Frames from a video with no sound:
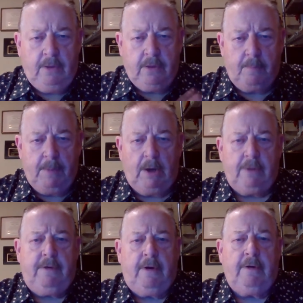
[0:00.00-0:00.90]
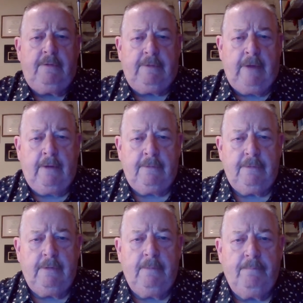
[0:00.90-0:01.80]
The military
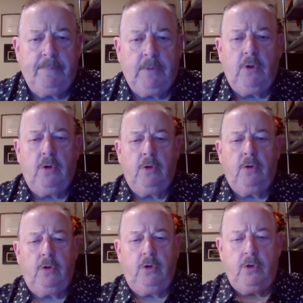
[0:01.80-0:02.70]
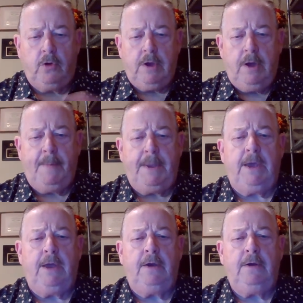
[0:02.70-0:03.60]
says, you're coming
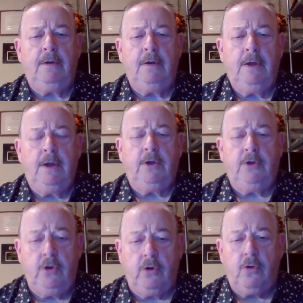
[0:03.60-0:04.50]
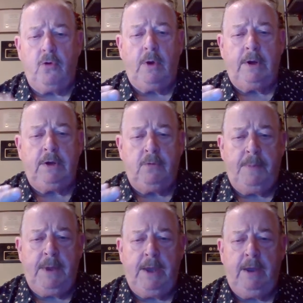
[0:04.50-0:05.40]
in, you're going to
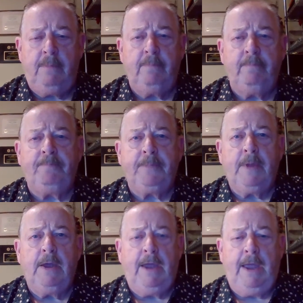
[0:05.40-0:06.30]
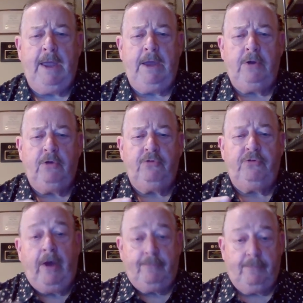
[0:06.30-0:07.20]
be a
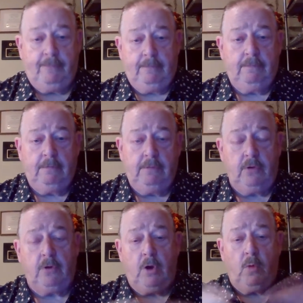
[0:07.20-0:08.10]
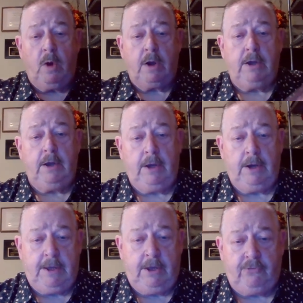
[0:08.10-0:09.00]
chef. You're going to work in
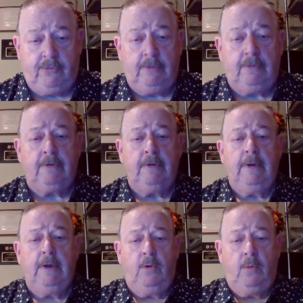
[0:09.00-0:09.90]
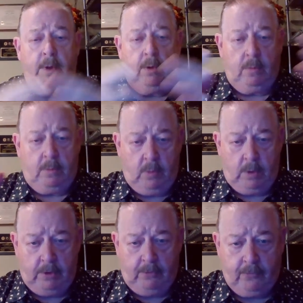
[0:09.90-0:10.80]
the kitchens. We're
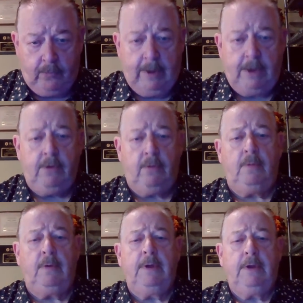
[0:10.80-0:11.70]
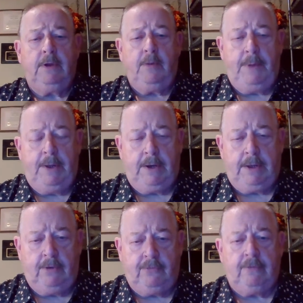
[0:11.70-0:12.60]
going to train you to be in the
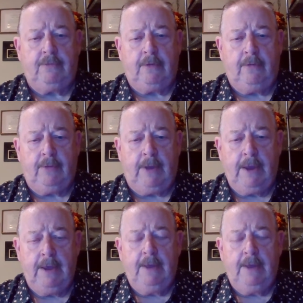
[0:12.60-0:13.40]
kitchens and everything.